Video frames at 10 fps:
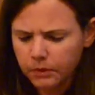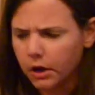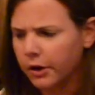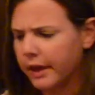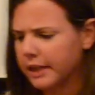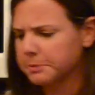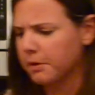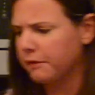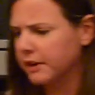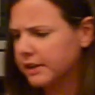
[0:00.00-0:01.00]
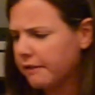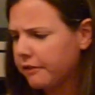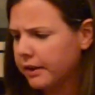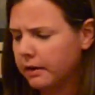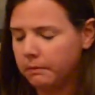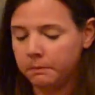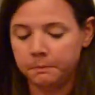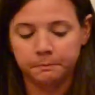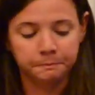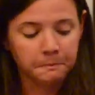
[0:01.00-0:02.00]
Oh yeah, that's perfect.
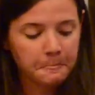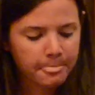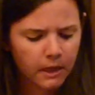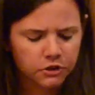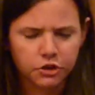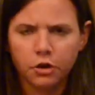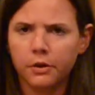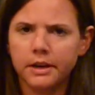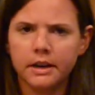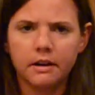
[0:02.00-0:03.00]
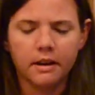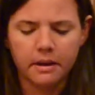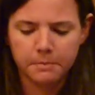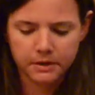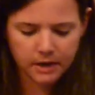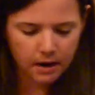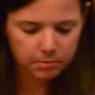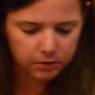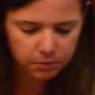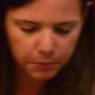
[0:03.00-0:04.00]
Definitely should only need a heaping
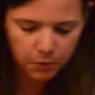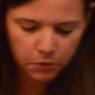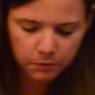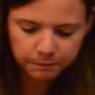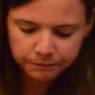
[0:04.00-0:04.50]
tablespoon.